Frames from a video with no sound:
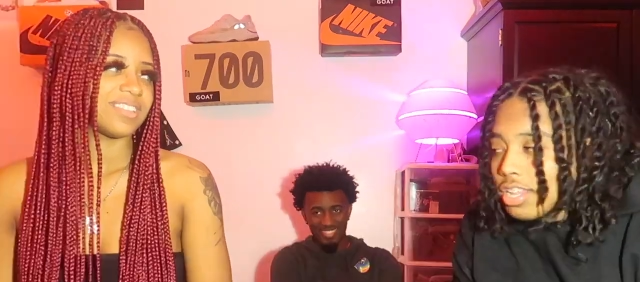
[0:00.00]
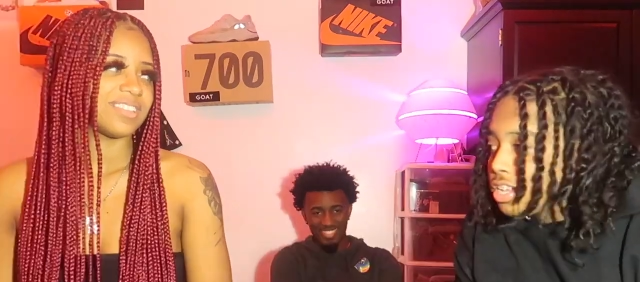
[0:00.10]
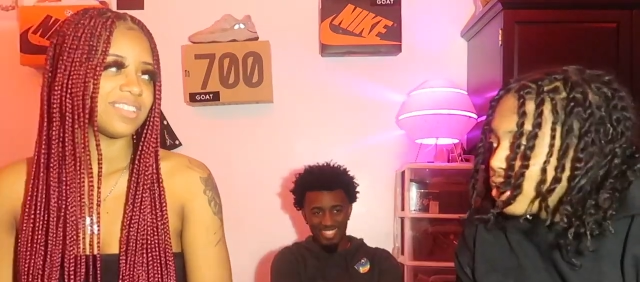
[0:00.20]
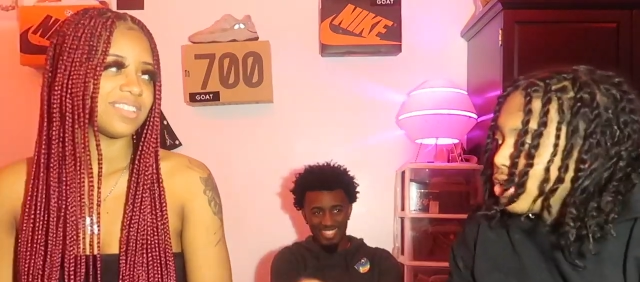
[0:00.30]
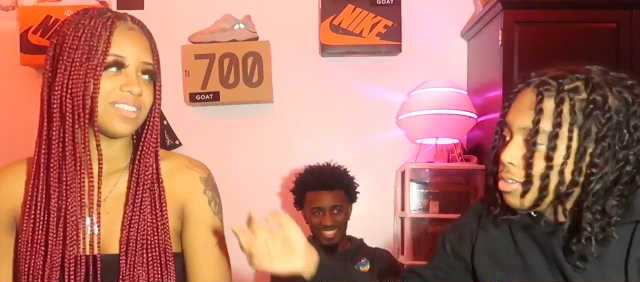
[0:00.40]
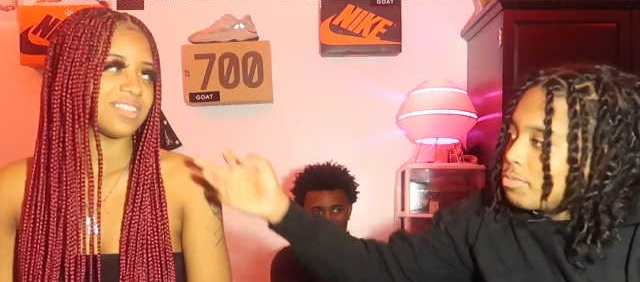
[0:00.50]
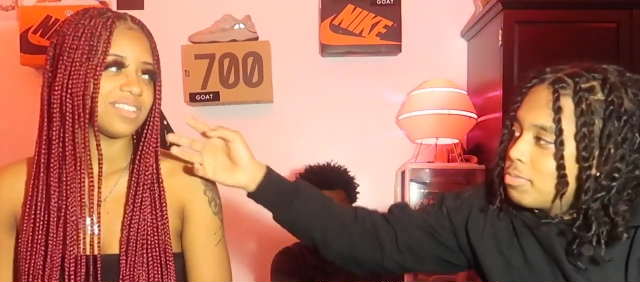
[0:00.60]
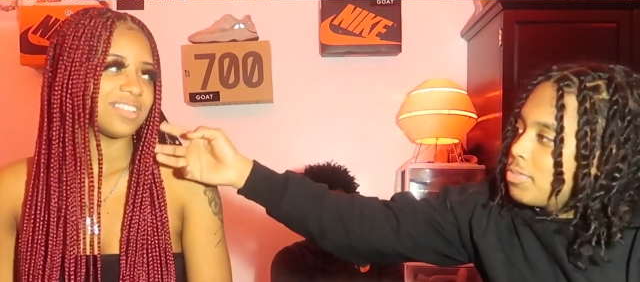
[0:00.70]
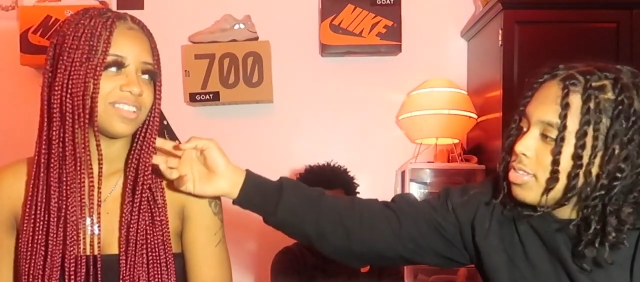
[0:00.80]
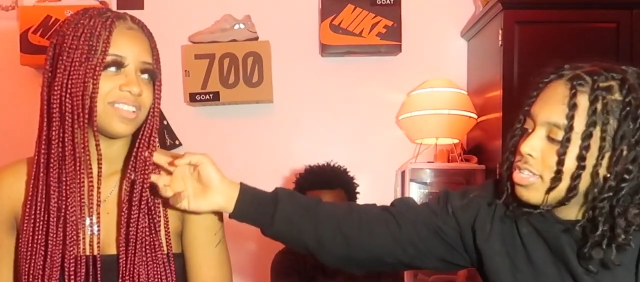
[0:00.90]
Speaker 1: like your hair.
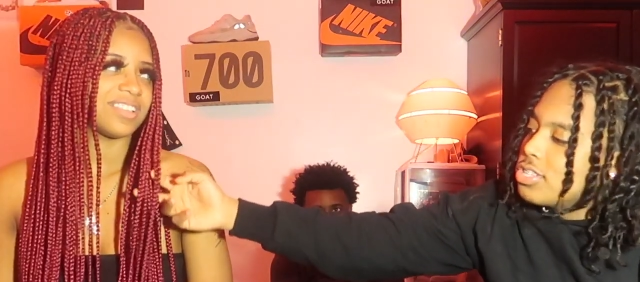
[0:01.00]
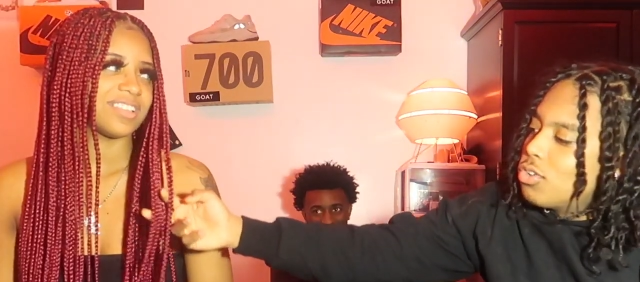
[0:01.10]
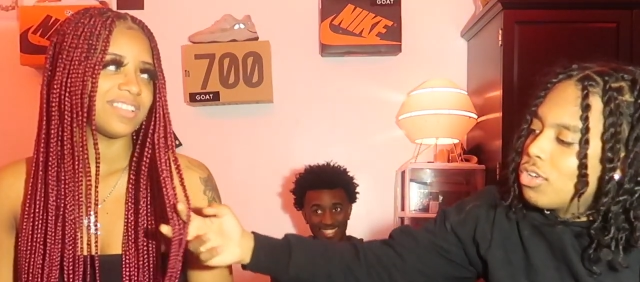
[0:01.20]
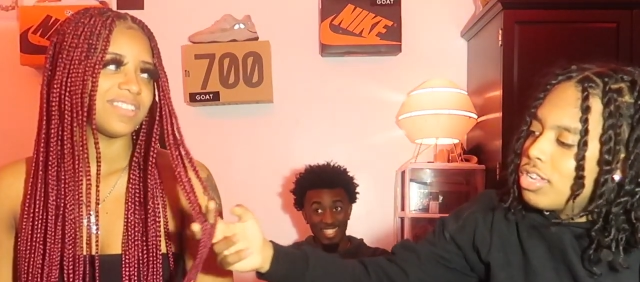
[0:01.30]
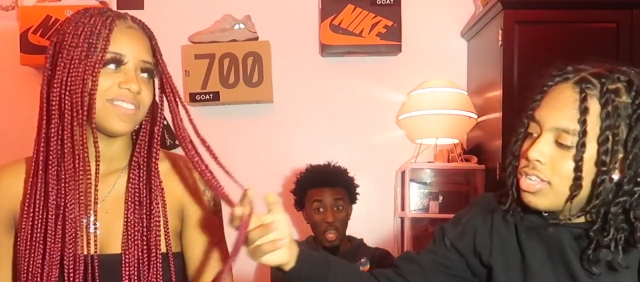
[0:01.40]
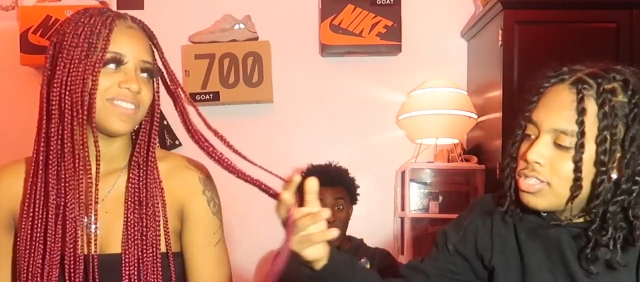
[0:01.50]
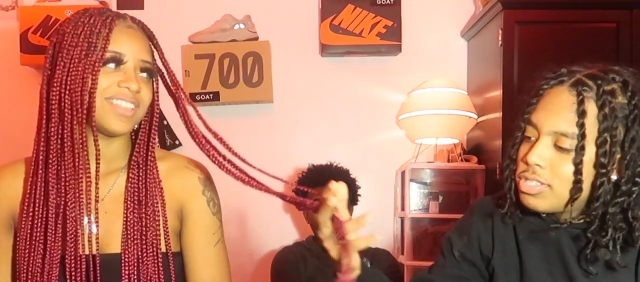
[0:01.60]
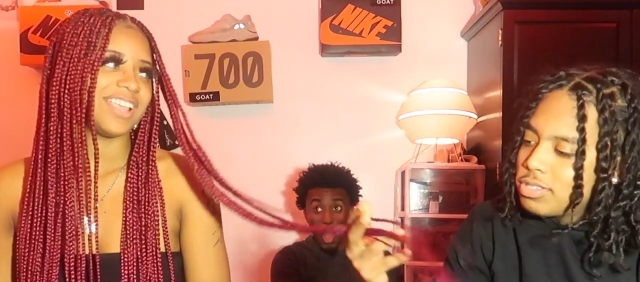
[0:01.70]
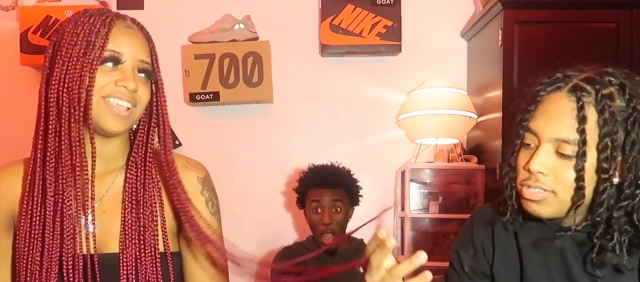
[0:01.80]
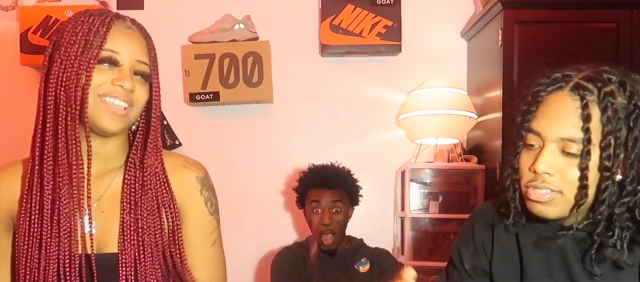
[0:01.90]
It's long and nice.
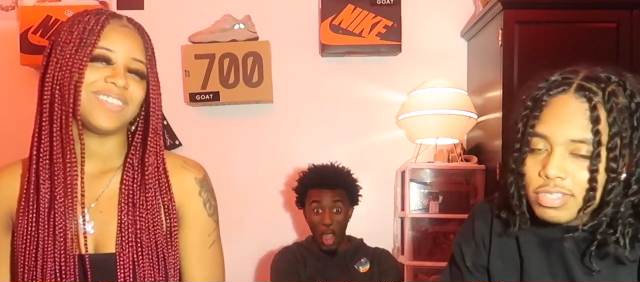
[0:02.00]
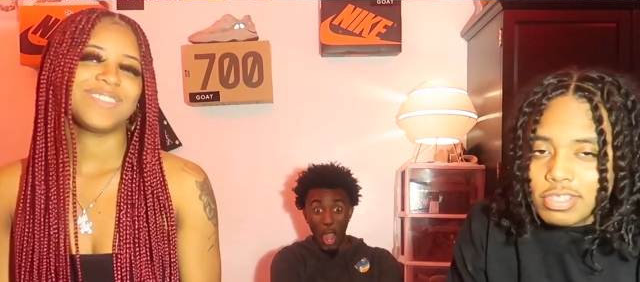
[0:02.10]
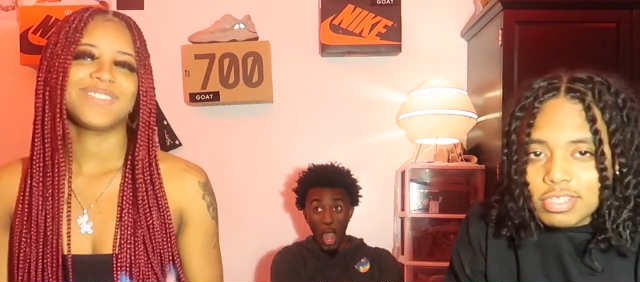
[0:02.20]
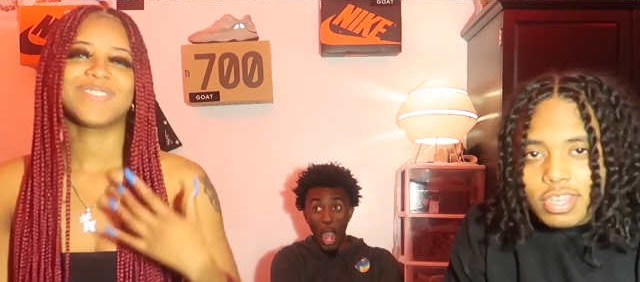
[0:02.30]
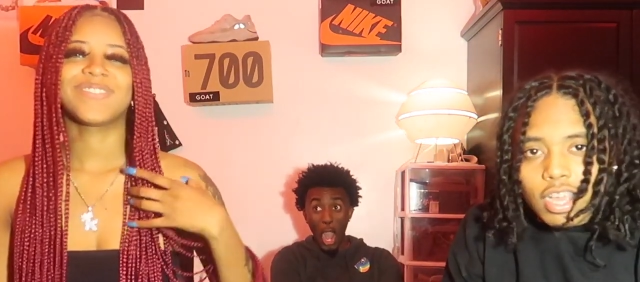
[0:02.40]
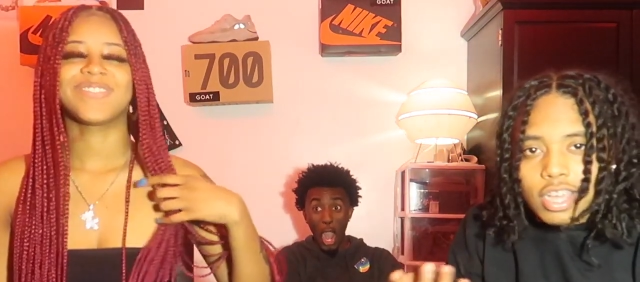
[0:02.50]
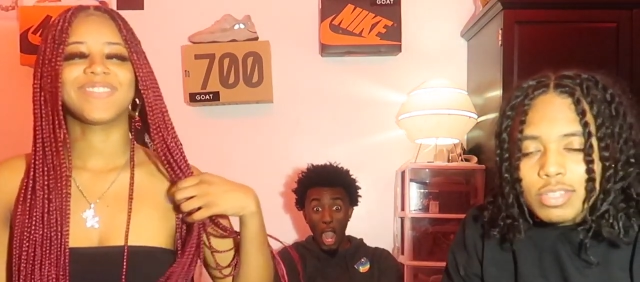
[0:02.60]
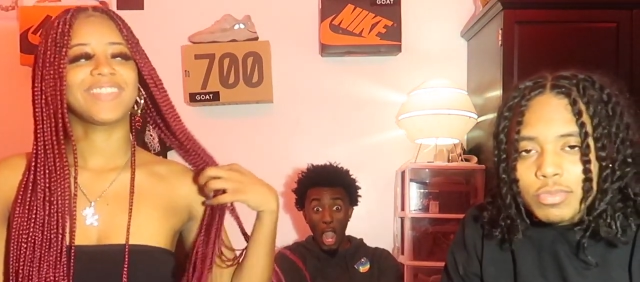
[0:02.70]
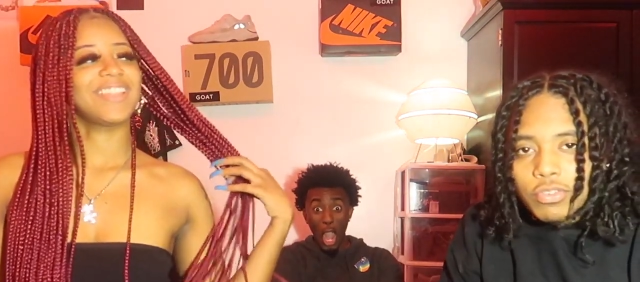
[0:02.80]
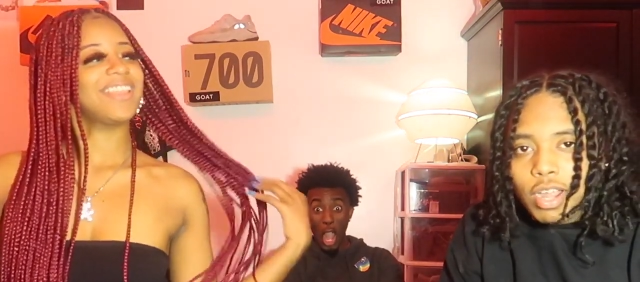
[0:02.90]
Thank you. I got
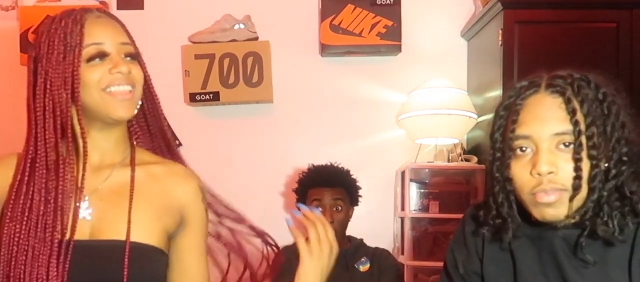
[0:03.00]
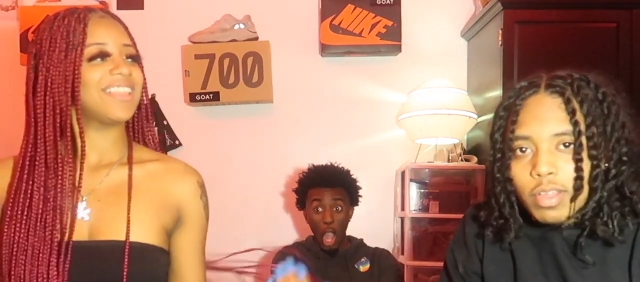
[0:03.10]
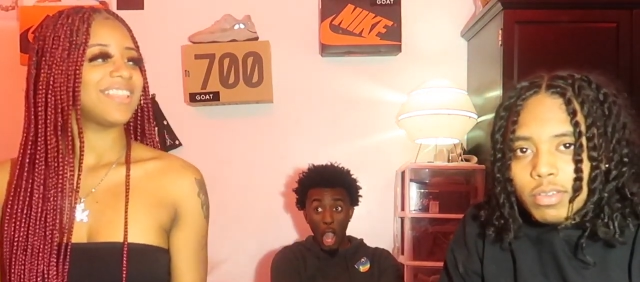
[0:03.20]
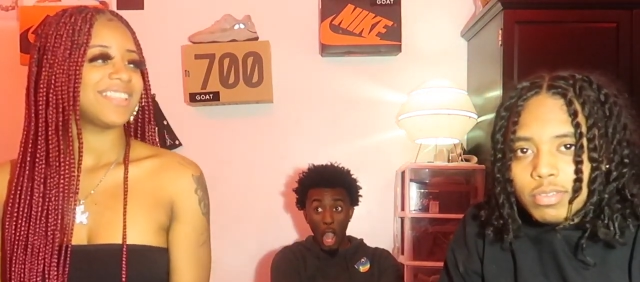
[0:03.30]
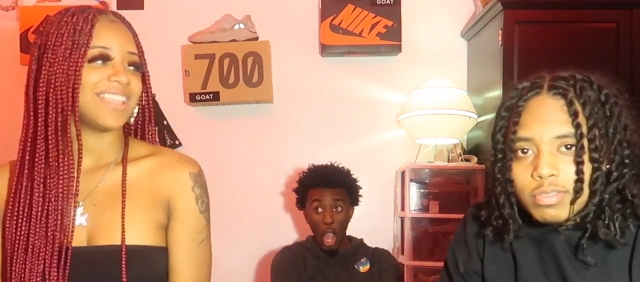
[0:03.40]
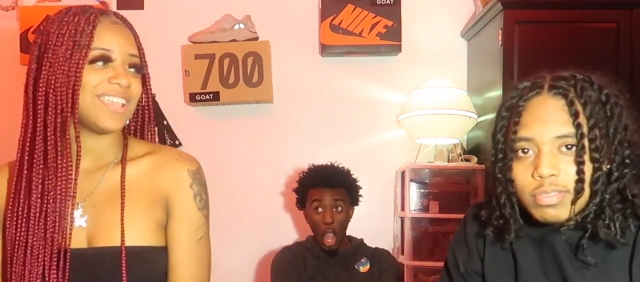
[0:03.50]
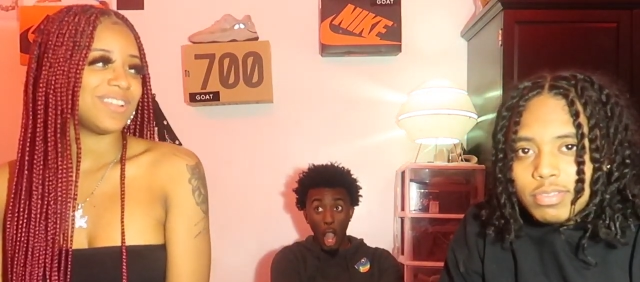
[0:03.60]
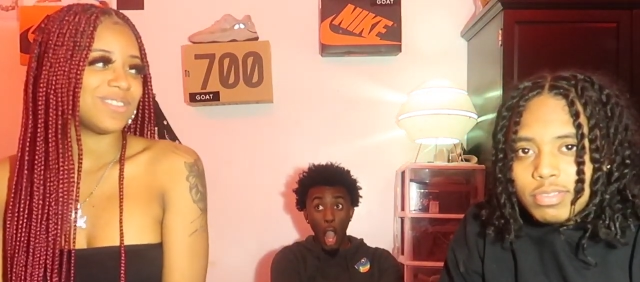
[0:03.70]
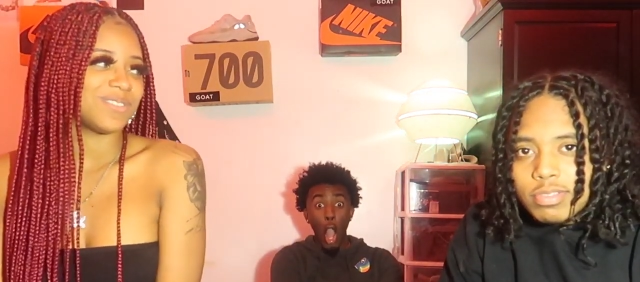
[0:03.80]
something to grab now. No, you do.